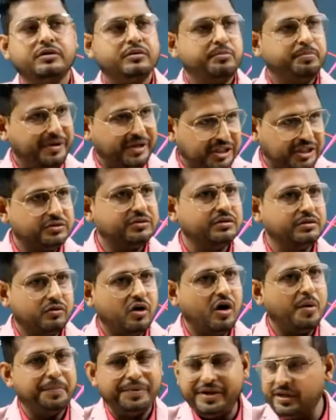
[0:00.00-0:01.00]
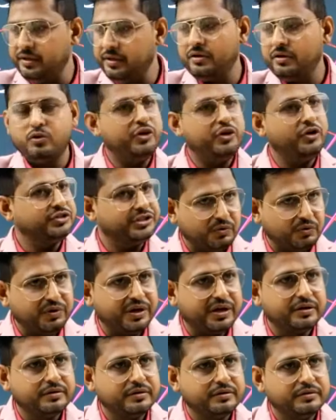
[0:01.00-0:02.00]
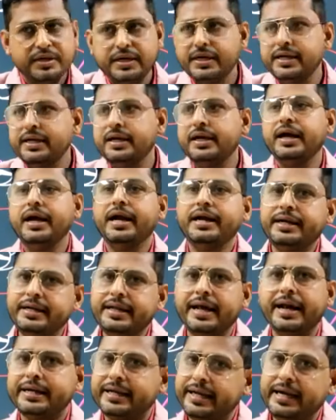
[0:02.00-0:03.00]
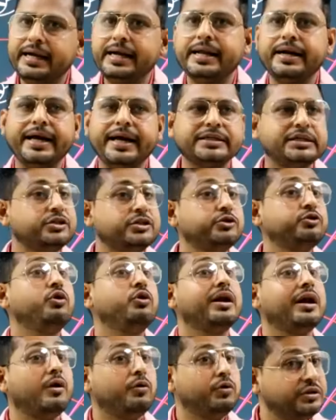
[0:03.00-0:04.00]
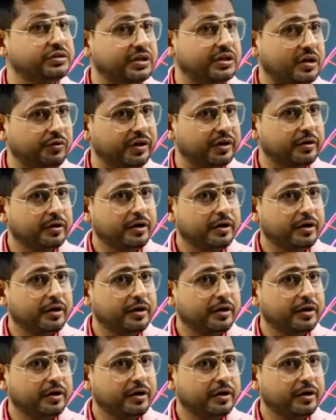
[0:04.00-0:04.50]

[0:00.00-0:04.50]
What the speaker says: paste, copy to your server. And direct internet access is not allowed on a server.